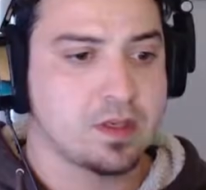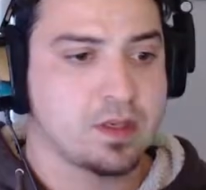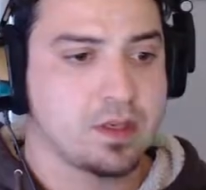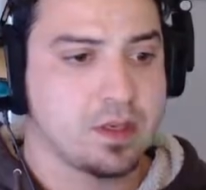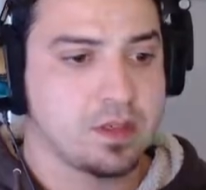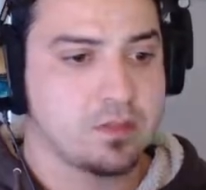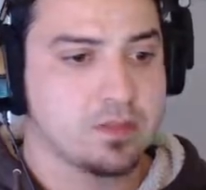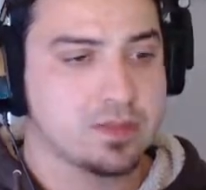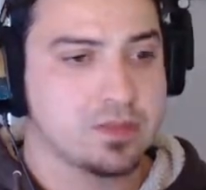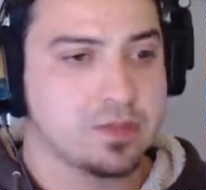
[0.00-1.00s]
Need more
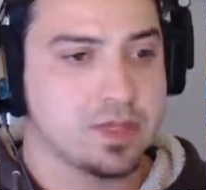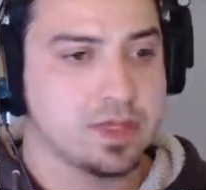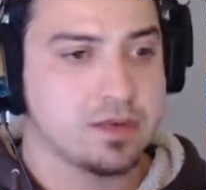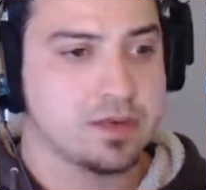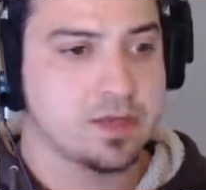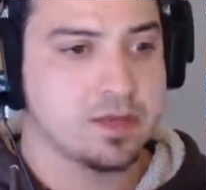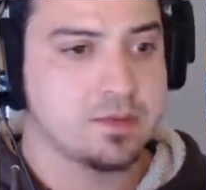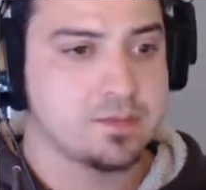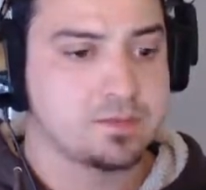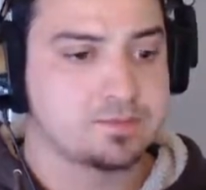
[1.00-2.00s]
steel plate, okay.
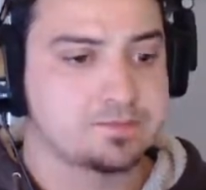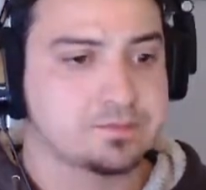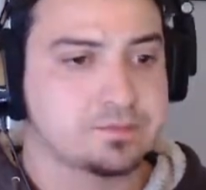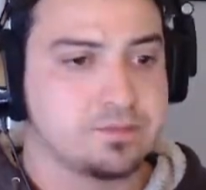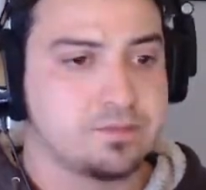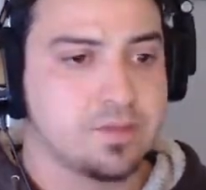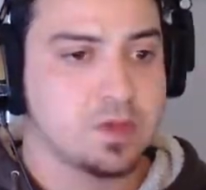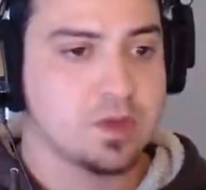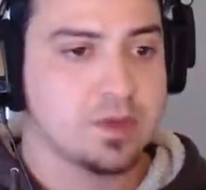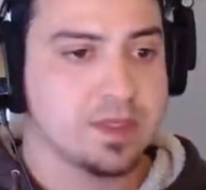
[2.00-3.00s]

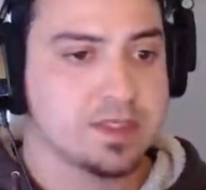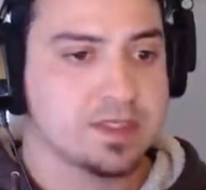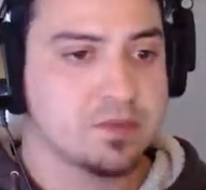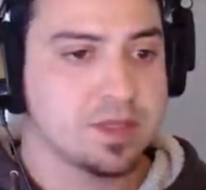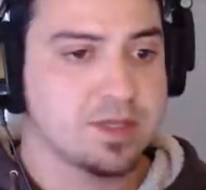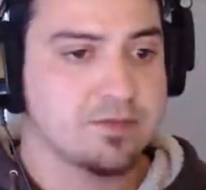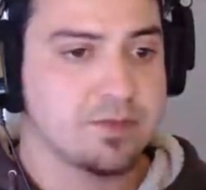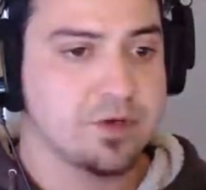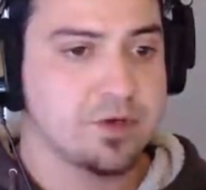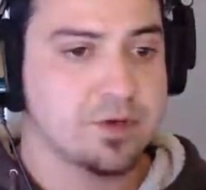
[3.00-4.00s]
Can we get steel plate from
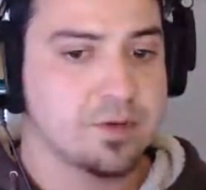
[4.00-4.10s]
you?